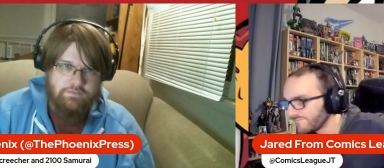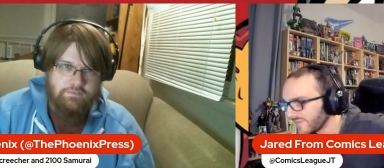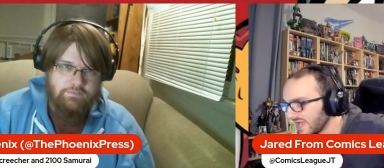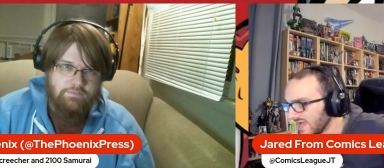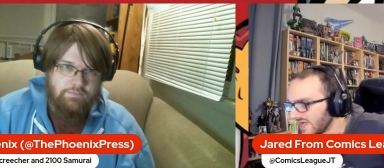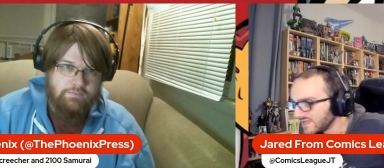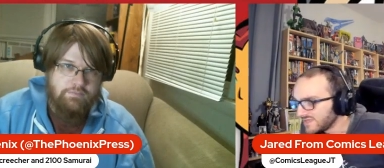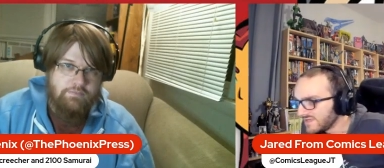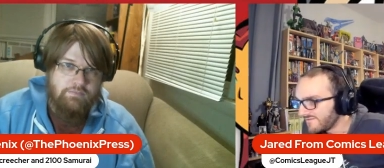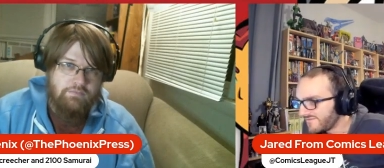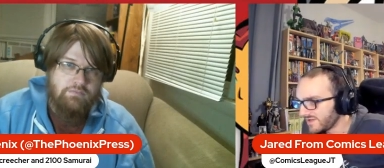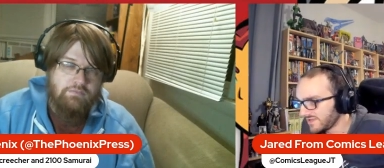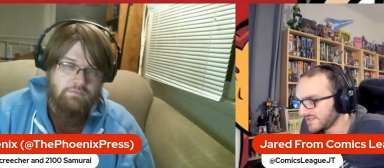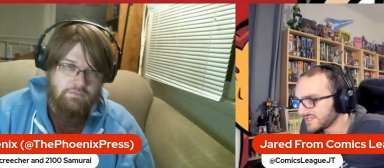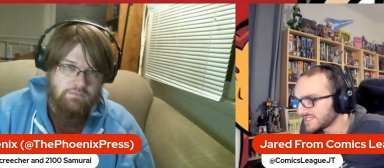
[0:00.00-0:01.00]
Speaker 1: Oh,
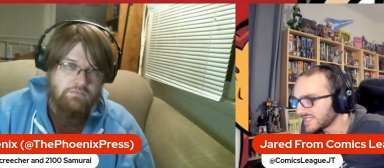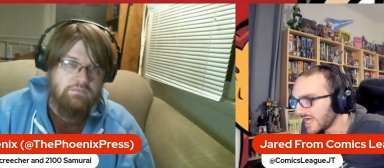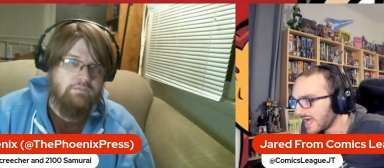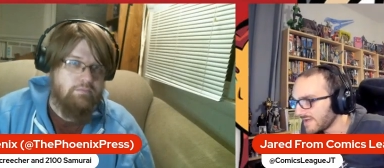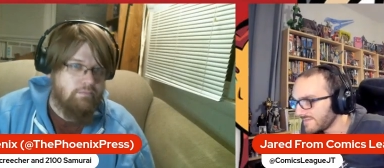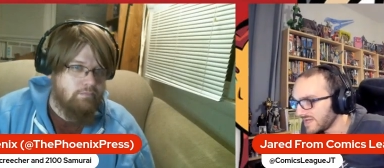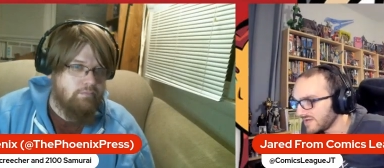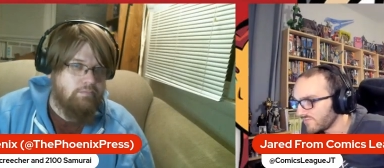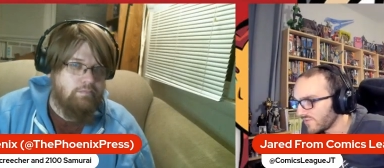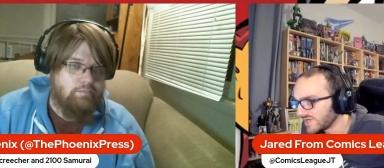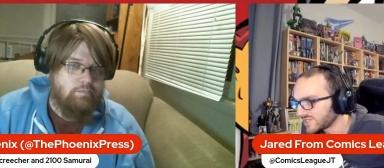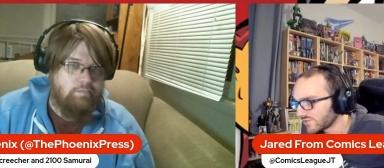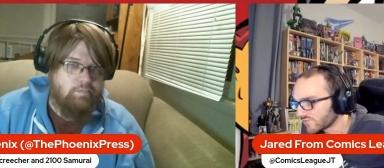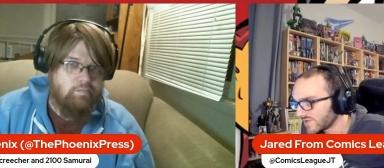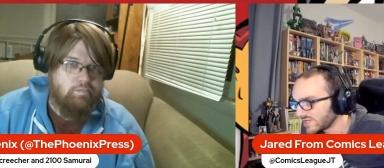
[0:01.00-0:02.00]
the villain
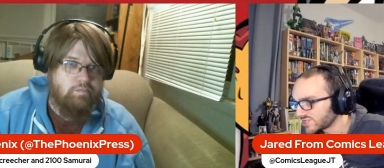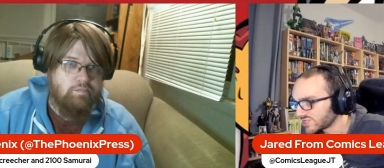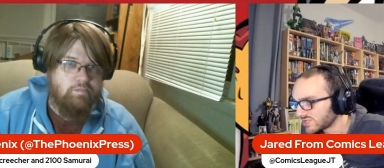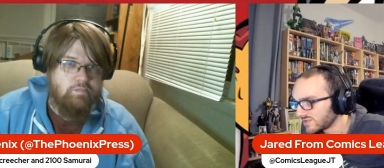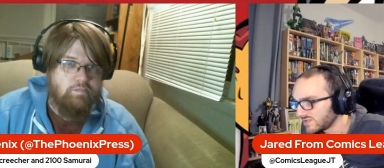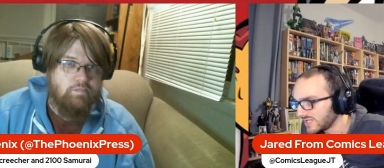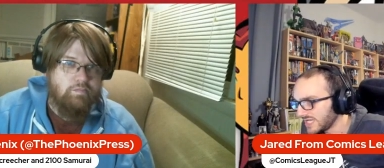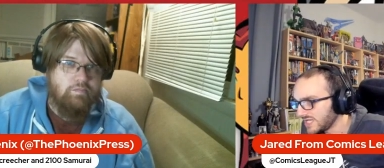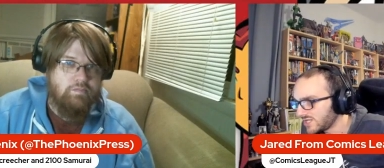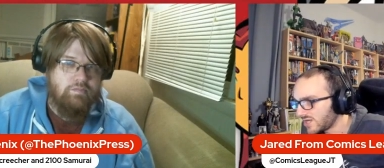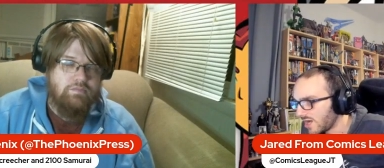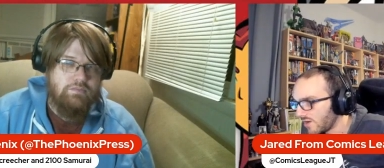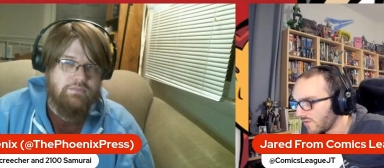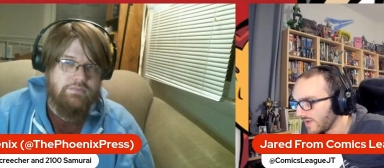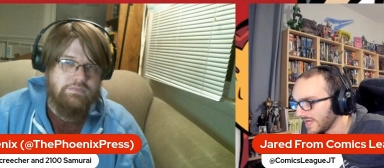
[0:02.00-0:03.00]
Simon was
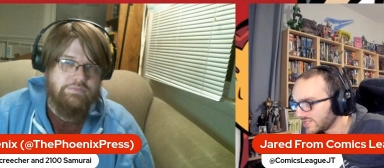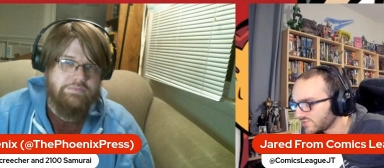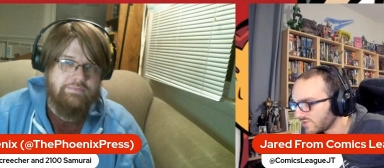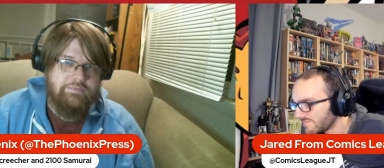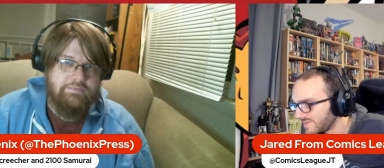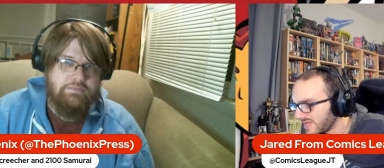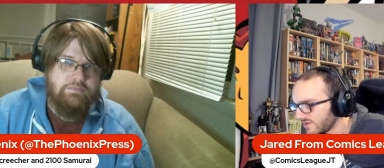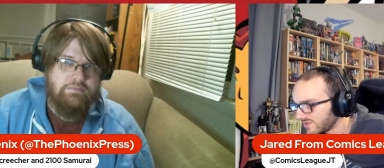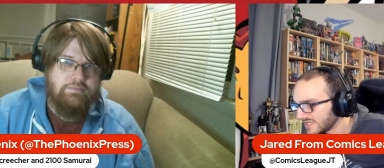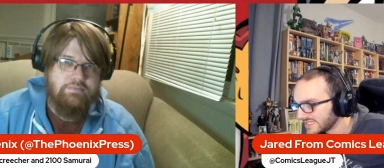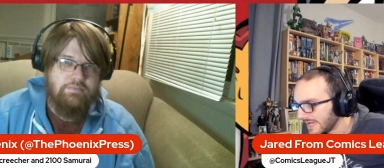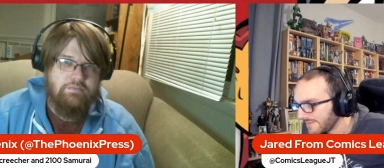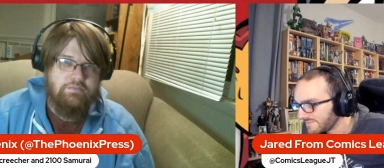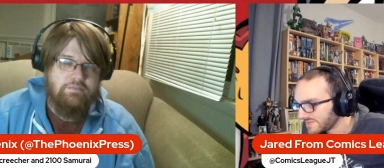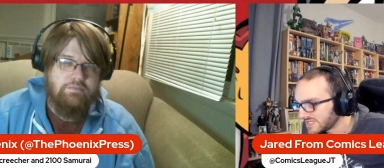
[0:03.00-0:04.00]
originally going to appear in
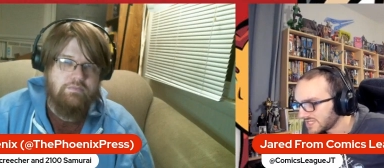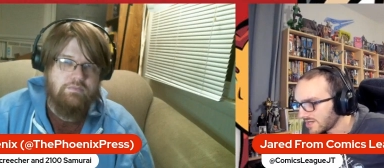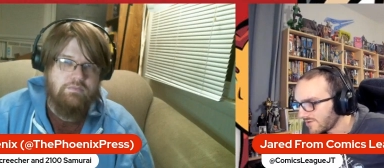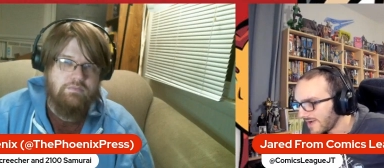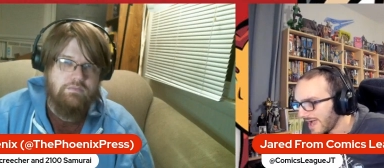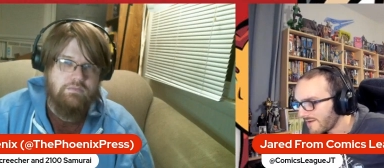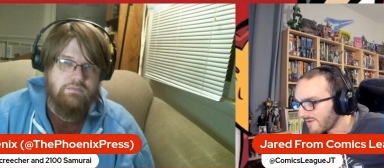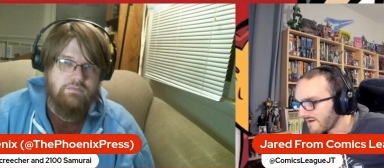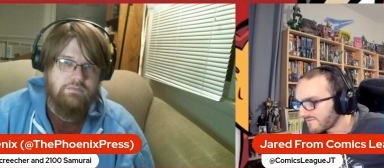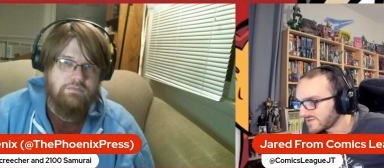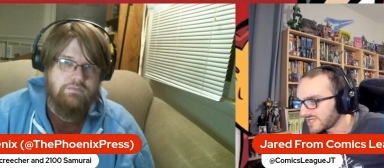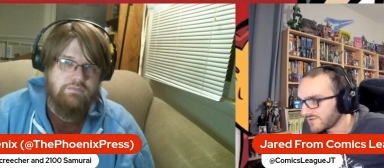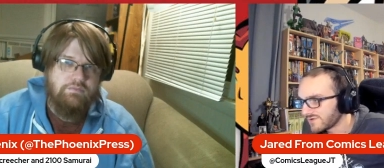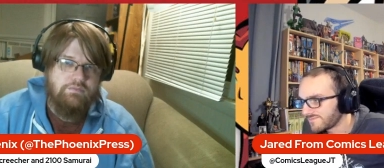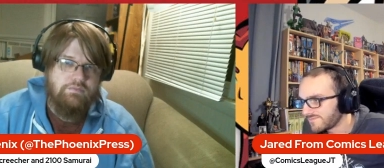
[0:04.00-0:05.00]
this episode. However,
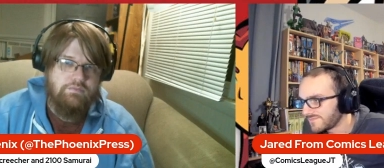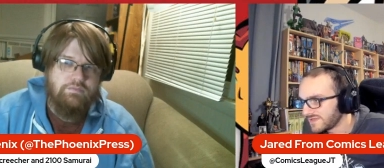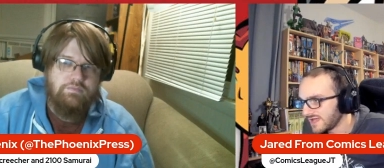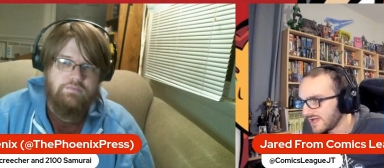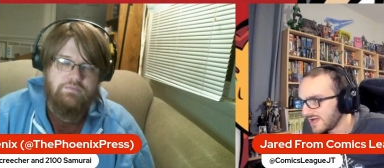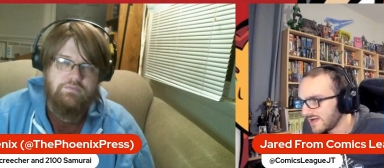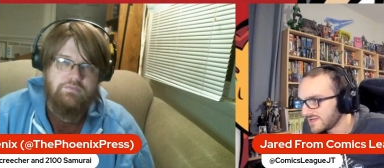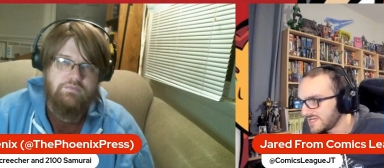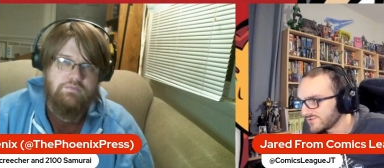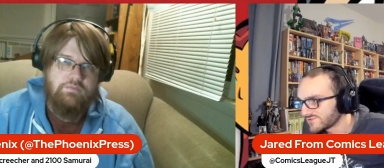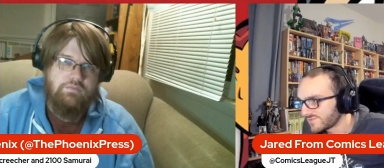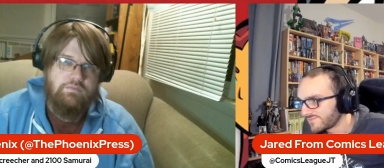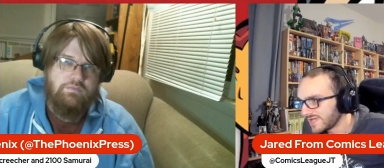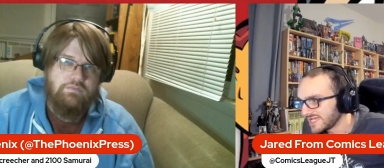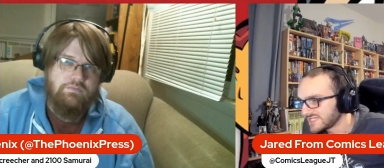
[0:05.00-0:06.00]
they were uh, he was
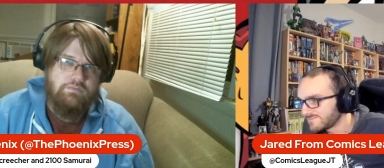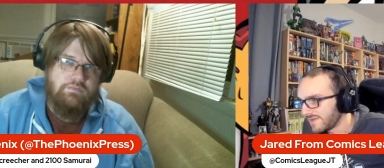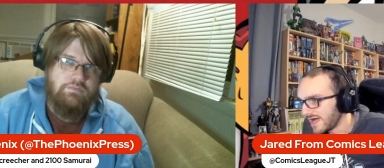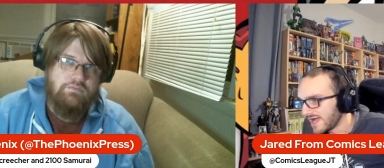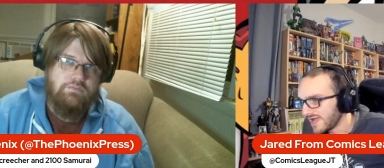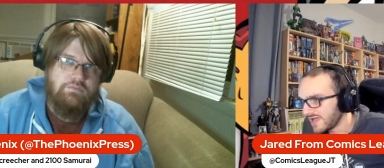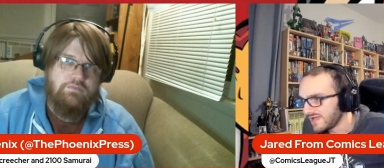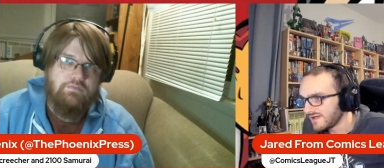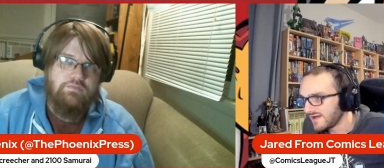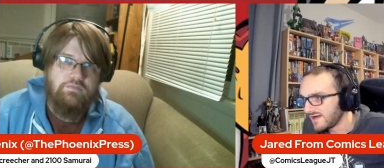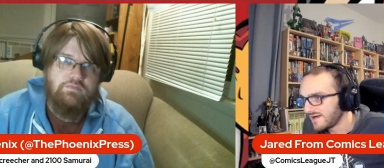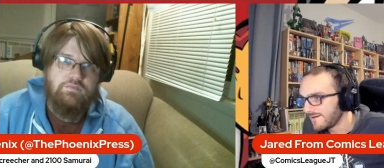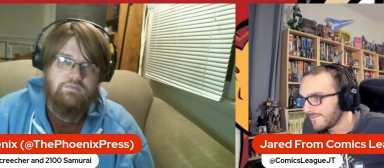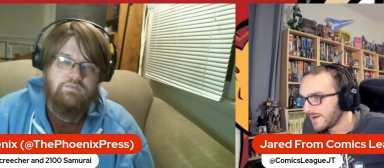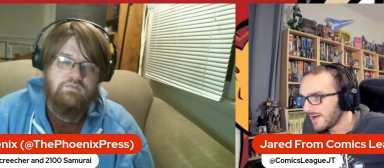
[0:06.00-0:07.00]
replaced by
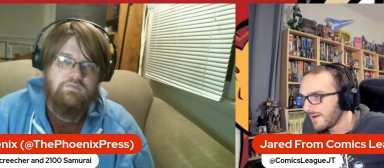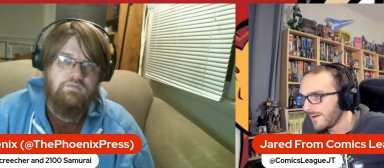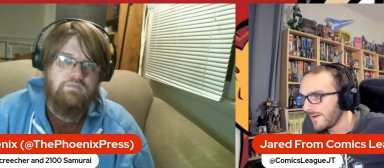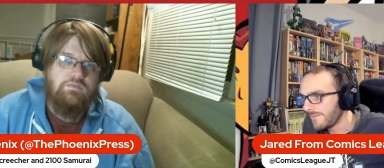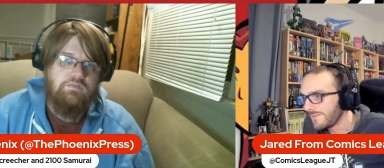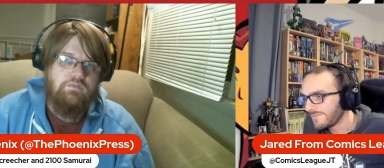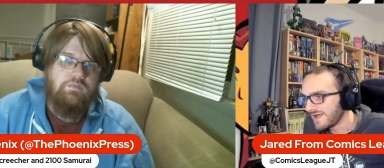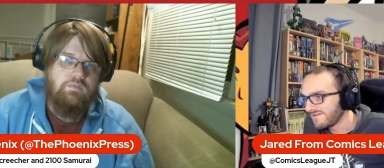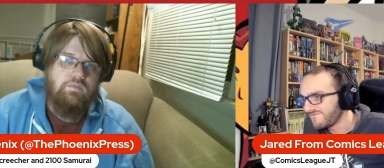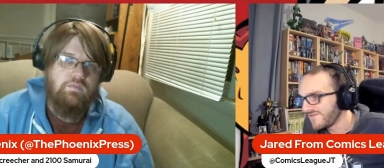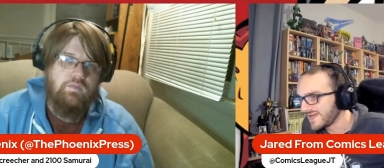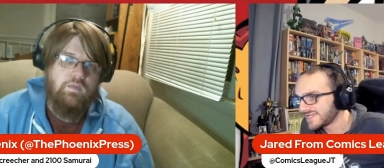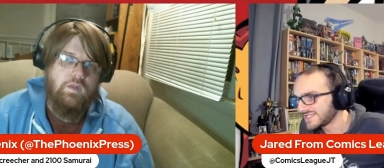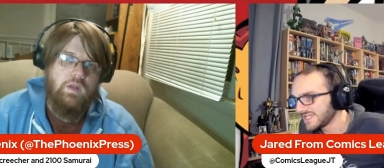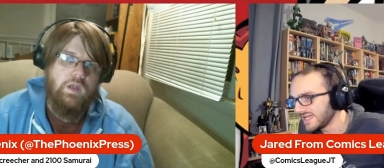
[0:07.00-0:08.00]
uh, by
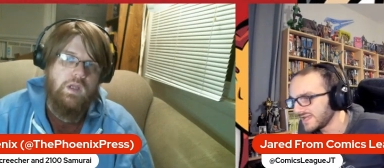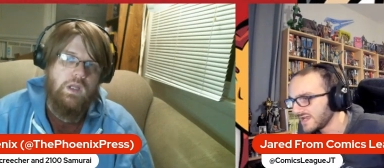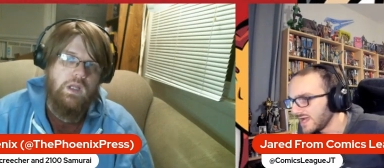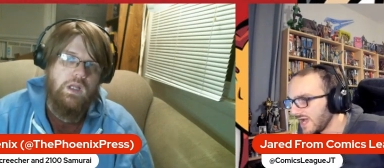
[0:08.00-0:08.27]
Fixit.